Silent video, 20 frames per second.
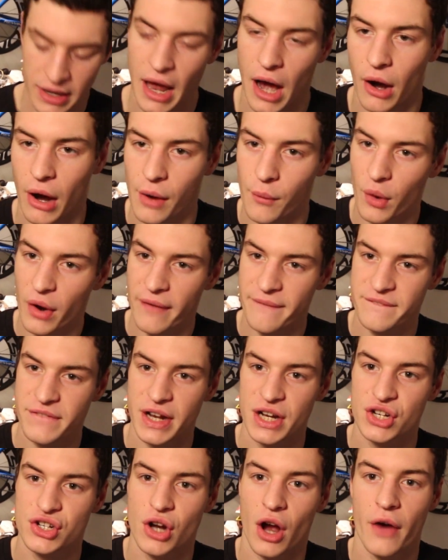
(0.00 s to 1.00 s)
Now I want to
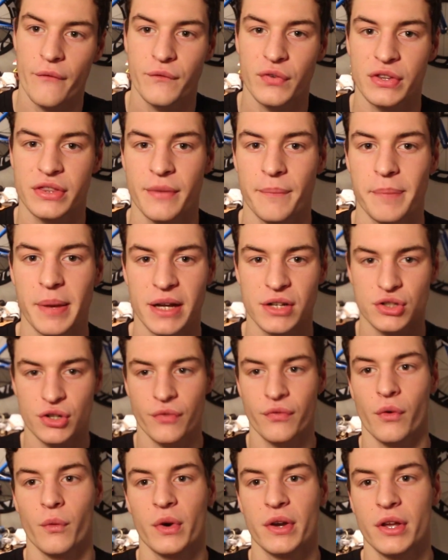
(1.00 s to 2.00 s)
finish off with a
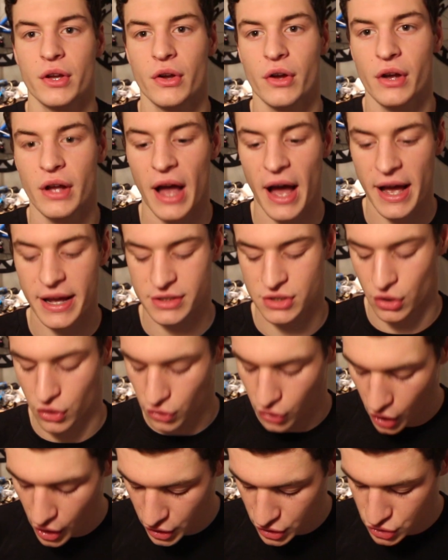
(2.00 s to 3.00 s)
picture from one of you guys.
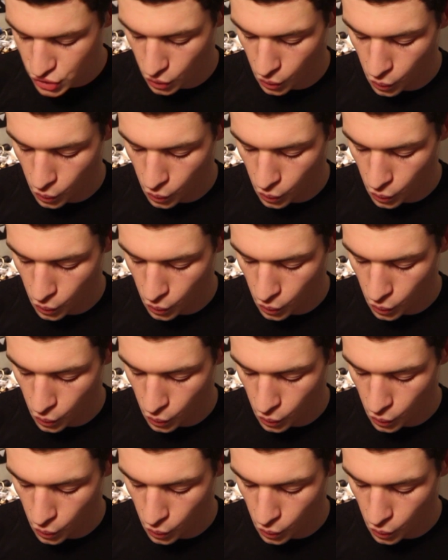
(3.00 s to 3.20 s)
Lars